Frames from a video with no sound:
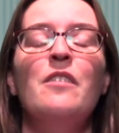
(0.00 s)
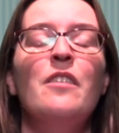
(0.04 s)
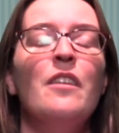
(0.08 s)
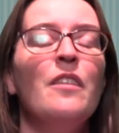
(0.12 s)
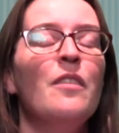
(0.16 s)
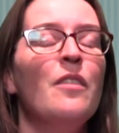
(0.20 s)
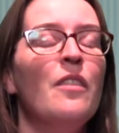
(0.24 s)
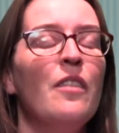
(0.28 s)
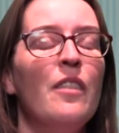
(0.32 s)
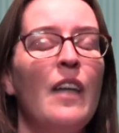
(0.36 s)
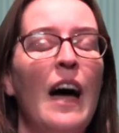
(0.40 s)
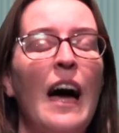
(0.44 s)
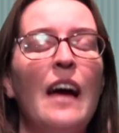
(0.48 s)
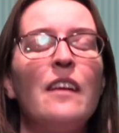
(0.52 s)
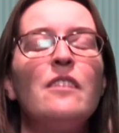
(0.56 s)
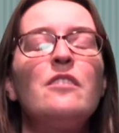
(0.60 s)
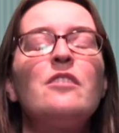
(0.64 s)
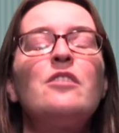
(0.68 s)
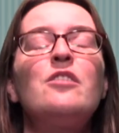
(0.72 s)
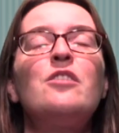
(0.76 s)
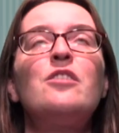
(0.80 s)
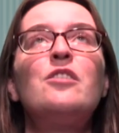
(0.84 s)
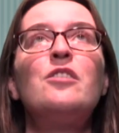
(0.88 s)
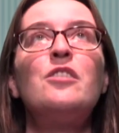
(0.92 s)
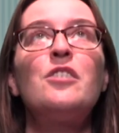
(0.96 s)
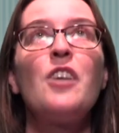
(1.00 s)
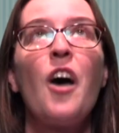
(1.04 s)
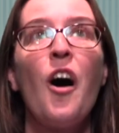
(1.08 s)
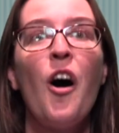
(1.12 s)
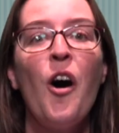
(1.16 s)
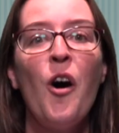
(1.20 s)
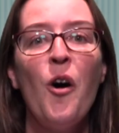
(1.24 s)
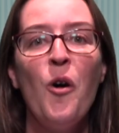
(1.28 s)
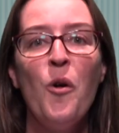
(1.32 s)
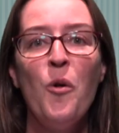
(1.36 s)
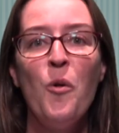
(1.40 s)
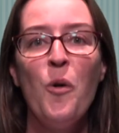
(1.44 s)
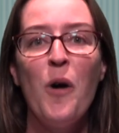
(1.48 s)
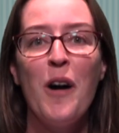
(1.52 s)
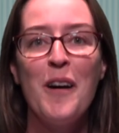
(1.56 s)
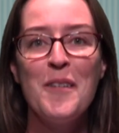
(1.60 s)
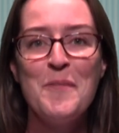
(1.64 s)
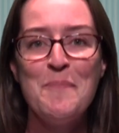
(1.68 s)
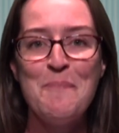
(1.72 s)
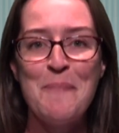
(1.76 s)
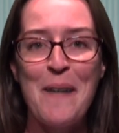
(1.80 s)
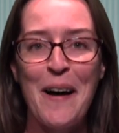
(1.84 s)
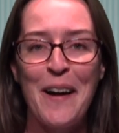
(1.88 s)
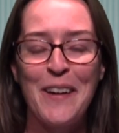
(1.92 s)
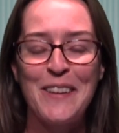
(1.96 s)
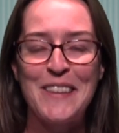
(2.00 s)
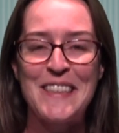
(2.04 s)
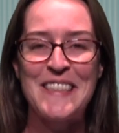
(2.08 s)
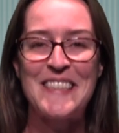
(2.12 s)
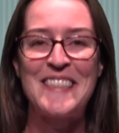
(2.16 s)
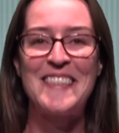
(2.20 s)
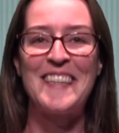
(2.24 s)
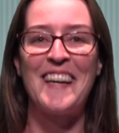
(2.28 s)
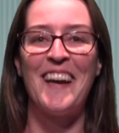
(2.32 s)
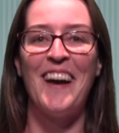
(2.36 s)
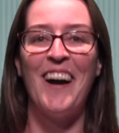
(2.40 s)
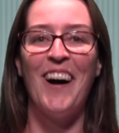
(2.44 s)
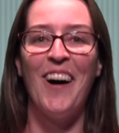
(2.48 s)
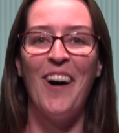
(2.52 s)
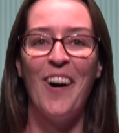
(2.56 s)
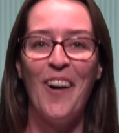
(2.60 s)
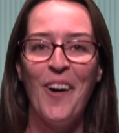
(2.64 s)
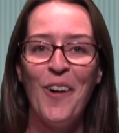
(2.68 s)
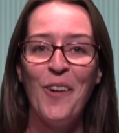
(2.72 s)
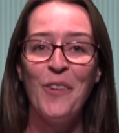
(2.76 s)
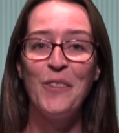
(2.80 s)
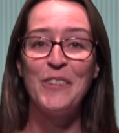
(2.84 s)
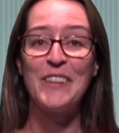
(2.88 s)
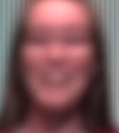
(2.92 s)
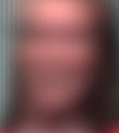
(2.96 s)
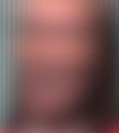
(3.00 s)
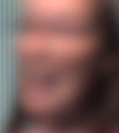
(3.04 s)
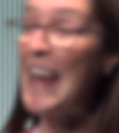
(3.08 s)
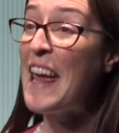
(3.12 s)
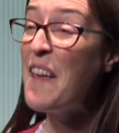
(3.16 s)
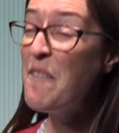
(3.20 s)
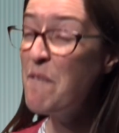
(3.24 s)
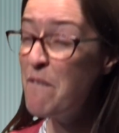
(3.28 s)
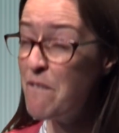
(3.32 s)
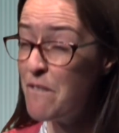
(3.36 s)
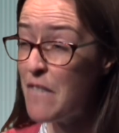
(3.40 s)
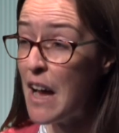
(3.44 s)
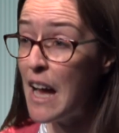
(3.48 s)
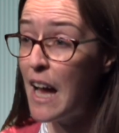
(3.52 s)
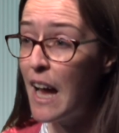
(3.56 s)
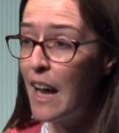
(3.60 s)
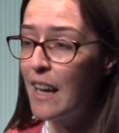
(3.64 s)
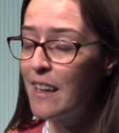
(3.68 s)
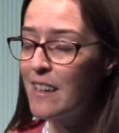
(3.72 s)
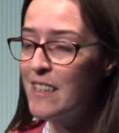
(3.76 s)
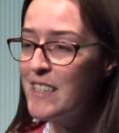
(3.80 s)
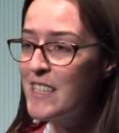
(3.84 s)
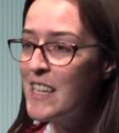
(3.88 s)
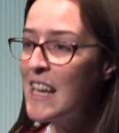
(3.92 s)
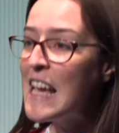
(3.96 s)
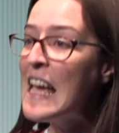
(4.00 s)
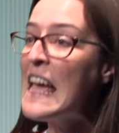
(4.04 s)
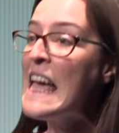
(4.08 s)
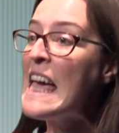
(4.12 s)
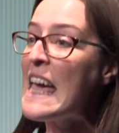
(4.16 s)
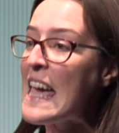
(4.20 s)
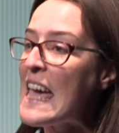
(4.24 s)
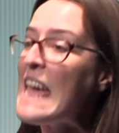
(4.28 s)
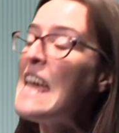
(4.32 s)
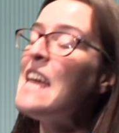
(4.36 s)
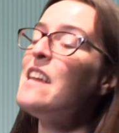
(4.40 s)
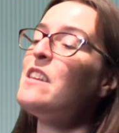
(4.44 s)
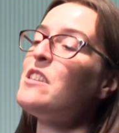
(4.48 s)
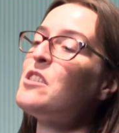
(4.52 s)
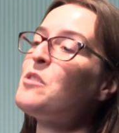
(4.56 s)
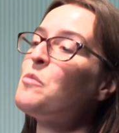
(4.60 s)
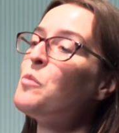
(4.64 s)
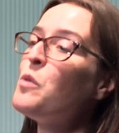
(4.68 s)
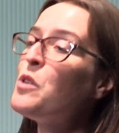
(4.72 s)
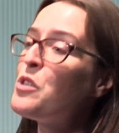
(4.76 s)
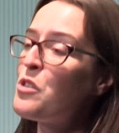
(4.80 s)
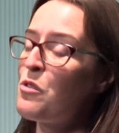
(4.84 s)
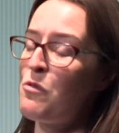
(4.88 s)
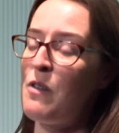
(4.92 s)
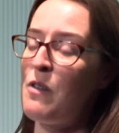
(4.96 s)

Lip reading: than that. So much older. In fact, it was